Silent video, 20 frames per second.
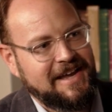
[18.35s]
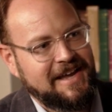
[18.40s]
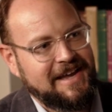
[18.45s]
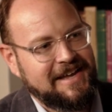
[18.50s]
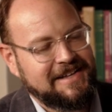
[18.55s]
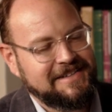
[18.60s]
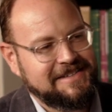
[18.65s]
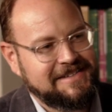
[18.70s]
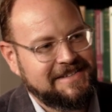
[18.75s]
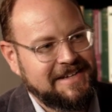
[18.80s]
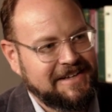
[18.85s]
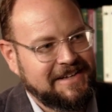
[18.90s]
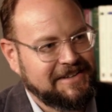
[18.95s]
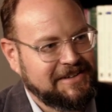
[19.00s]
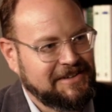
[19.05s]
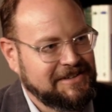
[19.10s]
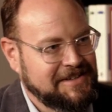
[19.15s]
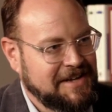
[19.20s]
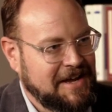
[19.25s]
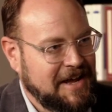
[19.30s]
and to take a
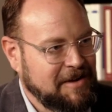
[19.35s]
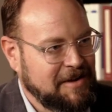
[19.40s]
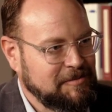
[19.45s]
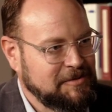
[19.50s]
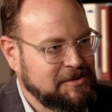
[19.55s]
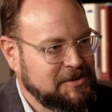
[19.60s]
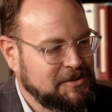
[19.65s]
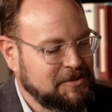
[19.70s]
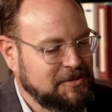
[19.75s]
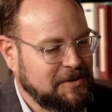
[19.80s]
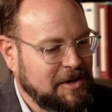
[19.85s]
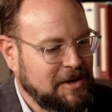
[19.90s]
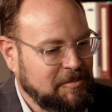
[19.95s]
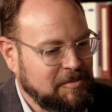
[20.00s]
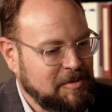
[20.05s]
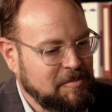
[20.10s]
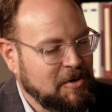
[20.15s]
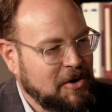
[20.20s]
little time to help the